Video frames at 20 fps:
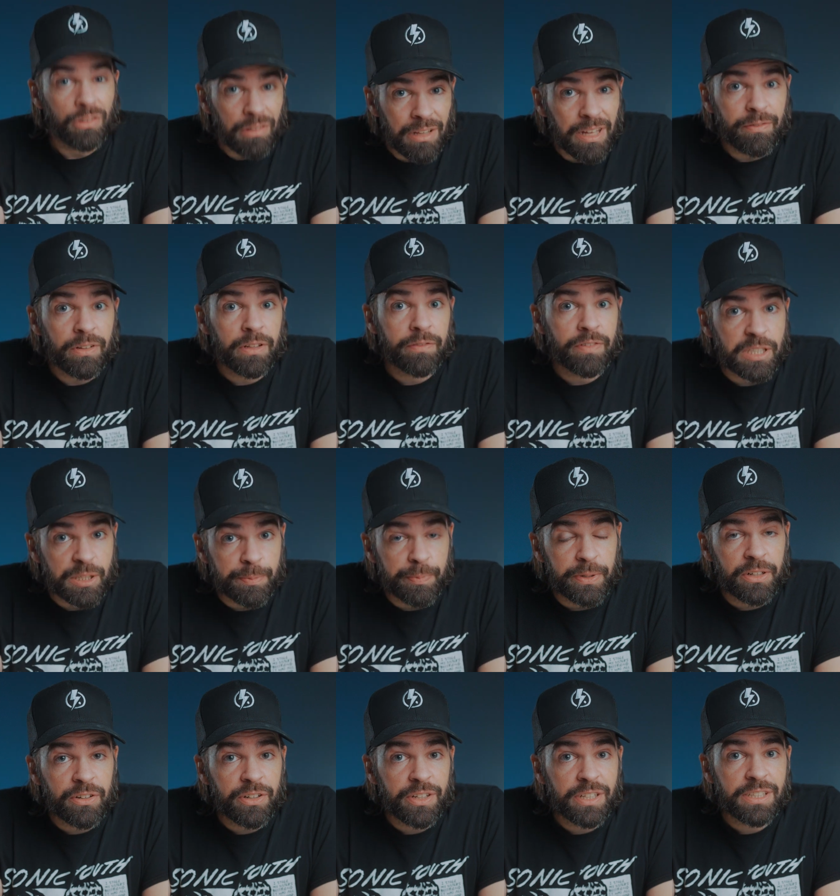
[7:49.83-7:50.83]
level of
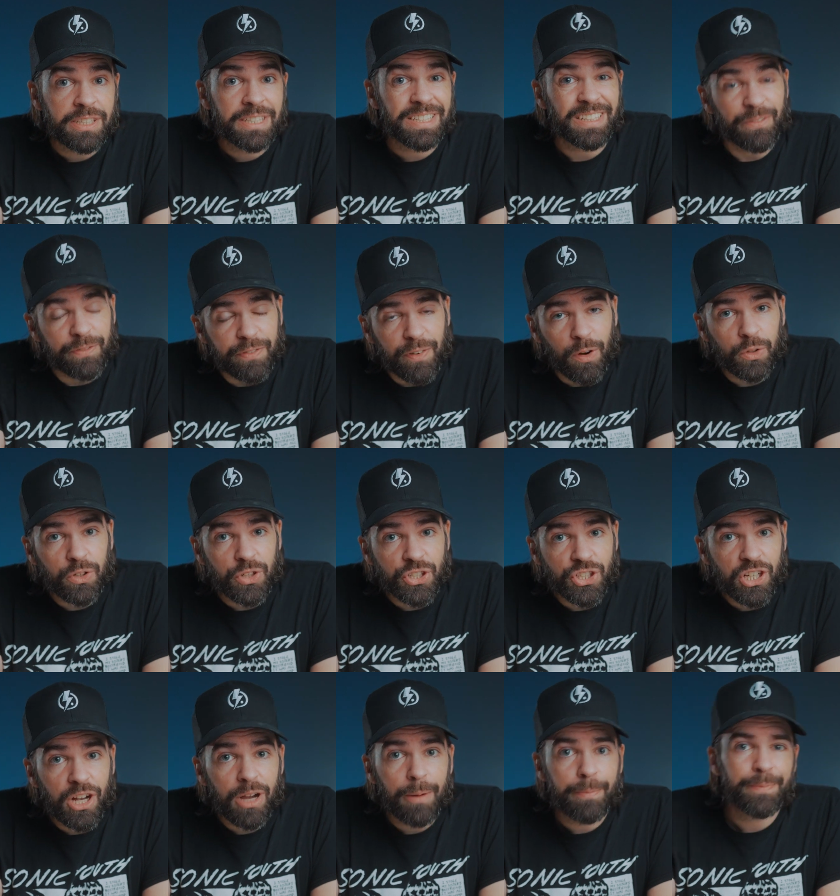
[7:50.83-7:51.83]
experience in
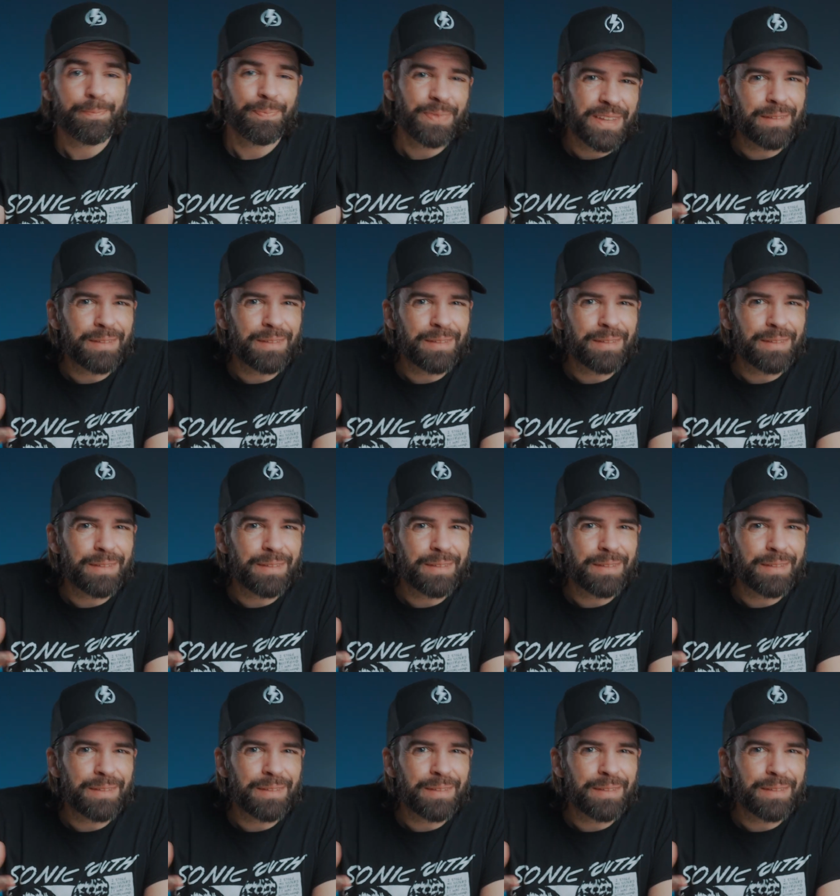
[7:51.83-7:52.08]
Photoshop,